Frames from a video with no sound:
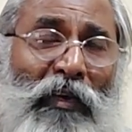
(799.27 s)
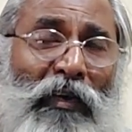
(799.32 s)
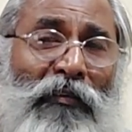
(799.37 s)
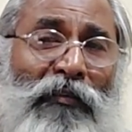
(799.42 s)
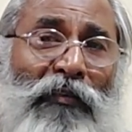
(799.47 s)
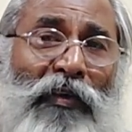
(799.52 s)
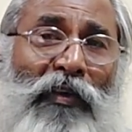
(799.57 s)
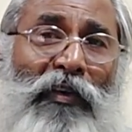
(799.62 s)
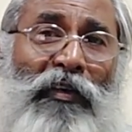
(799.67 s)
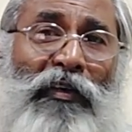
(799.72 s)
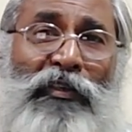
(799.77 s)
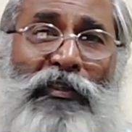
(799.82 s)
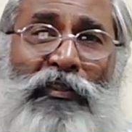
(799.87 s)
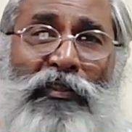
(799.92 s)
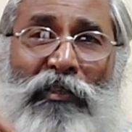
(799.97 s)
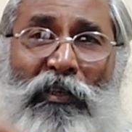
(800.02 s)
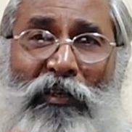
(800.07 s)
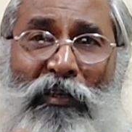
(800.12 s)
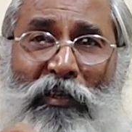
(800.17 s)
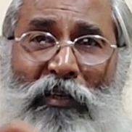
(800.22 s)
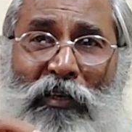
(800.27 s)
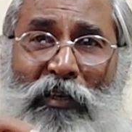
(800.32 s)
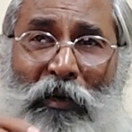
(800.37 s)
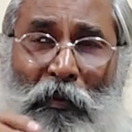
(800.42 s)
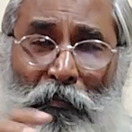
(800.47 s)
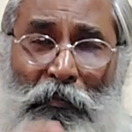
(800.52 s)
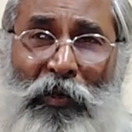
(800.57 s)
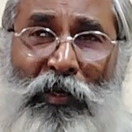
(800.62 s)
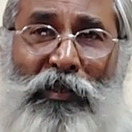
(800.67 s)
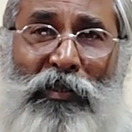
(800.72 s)
and when it is
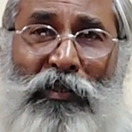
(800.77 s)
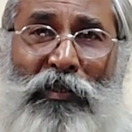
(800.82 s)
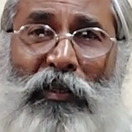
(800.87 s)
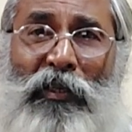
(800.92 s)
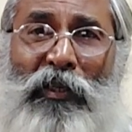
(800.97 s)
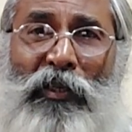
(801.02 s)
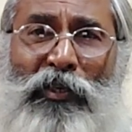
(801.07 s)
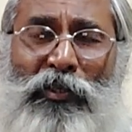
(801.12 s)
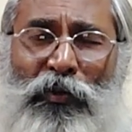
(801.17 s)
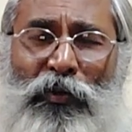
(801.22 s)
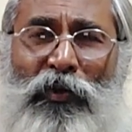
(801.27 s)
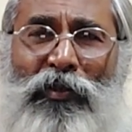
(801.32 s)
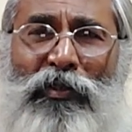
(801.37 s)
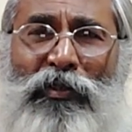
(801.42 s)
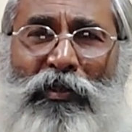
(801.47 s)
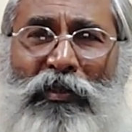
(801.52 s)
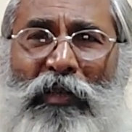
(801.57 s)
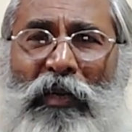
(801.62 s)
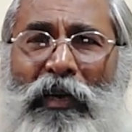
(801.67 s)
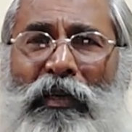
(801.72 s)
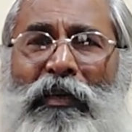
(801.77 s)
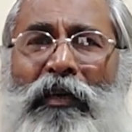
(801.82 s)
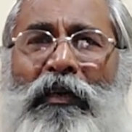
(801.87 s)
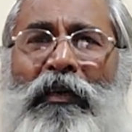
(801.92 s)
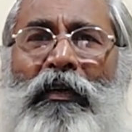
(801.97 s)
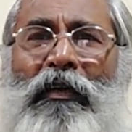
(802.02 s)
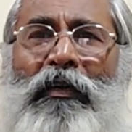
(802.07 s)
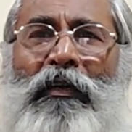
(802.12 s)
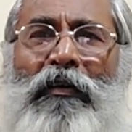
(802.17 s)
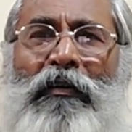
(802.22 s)
combust, it shows
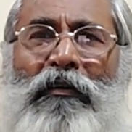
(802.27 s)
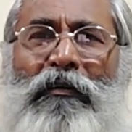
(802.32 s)
that